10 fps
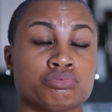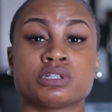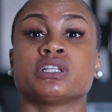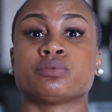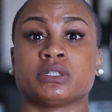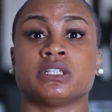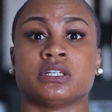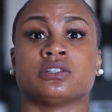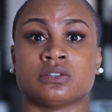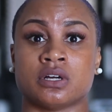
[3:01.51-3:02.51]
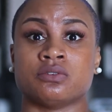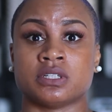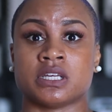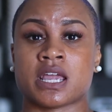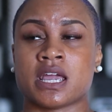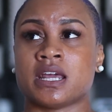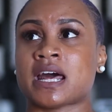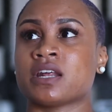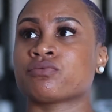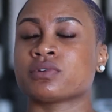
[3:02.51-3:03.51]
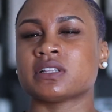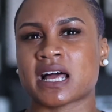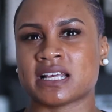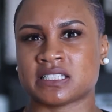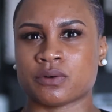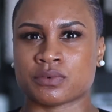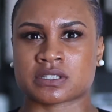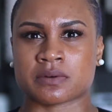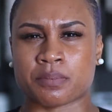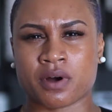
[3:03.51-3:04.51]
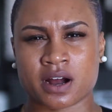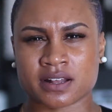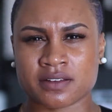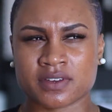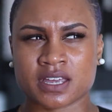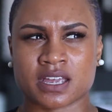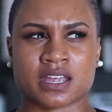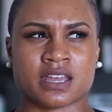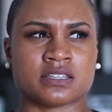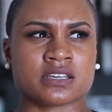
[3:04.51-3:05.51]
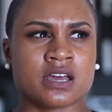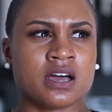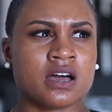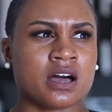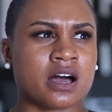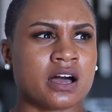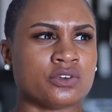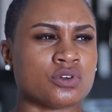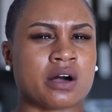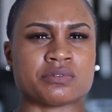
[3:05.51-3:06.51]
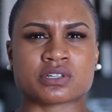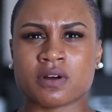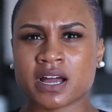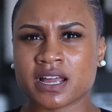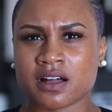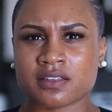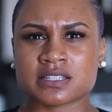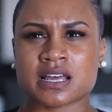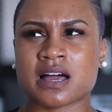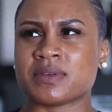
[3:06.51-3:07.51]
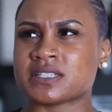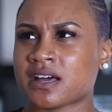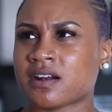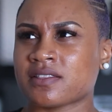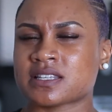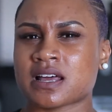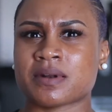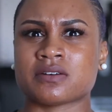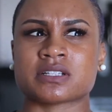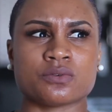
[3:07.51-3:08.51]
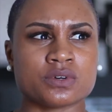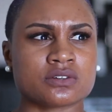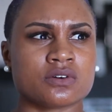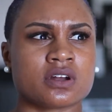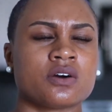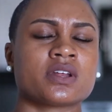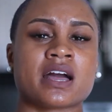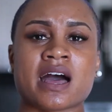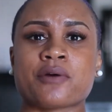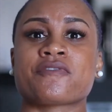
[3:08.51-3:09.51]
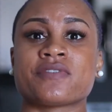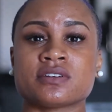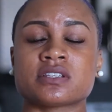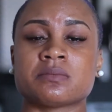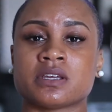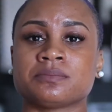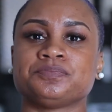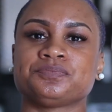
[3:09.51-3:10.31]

really, really lonely. And I didn't realize that was a part of it. And I was crying all the time and sad all the time, and I was like, what's going on? And God revealed to me